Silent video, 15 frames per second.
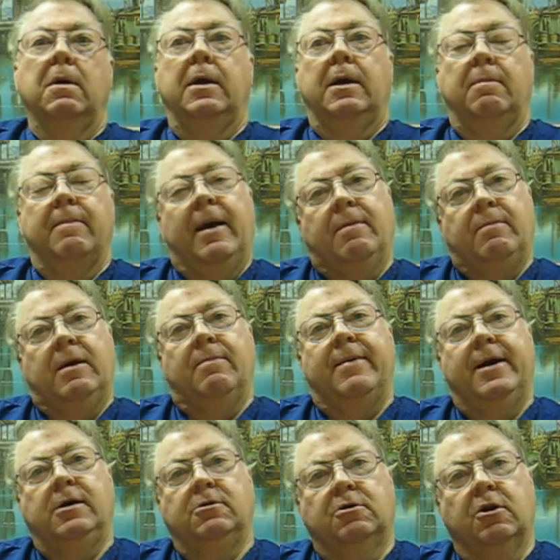It may be
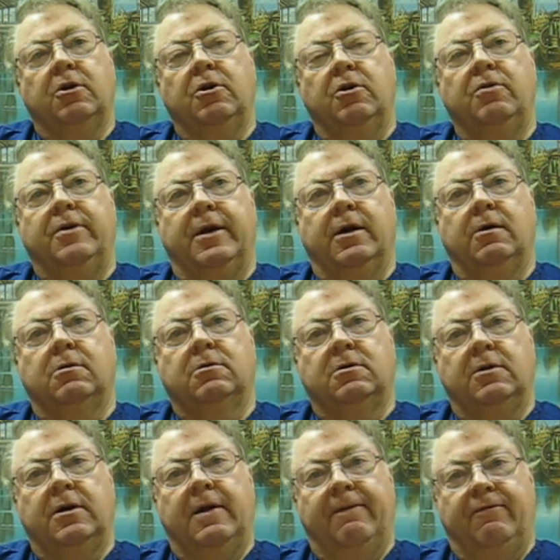best to do
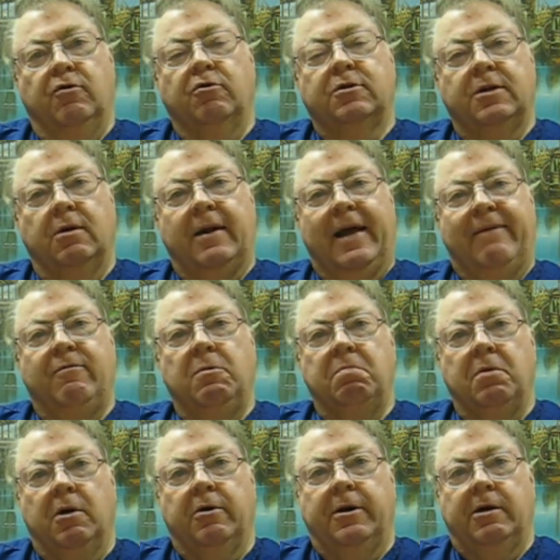this if you're still having
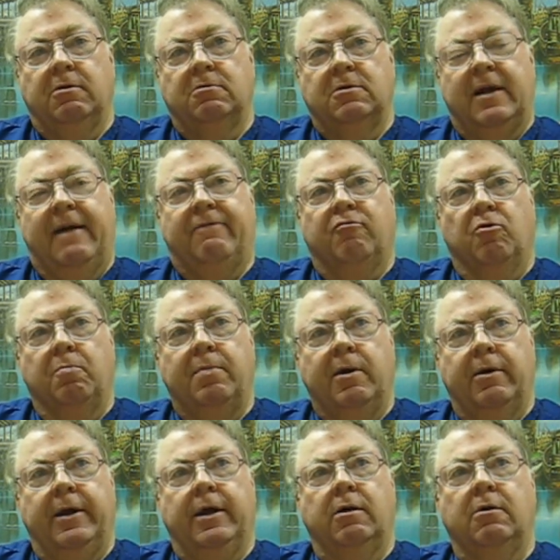periods after a
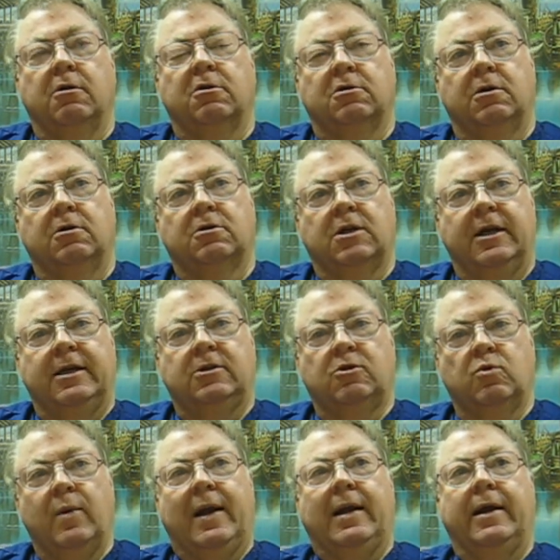period, because there's less
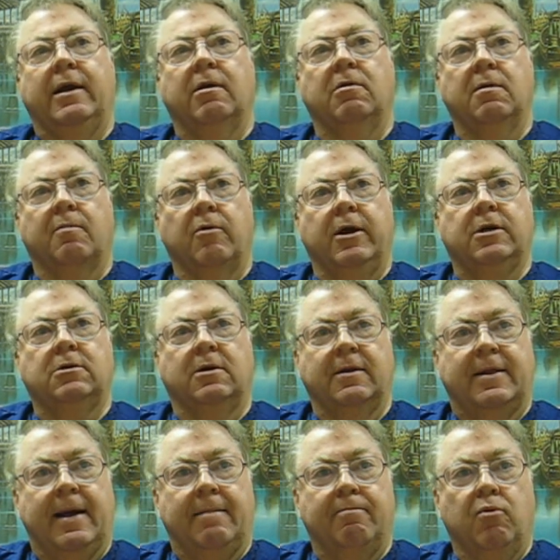swelling in the breast
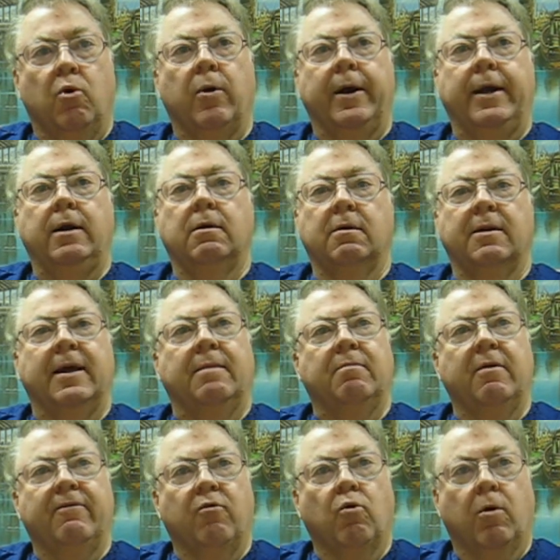at that point than
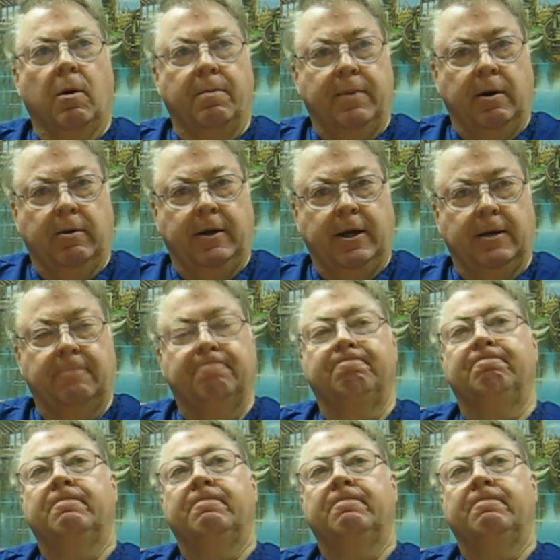before a period.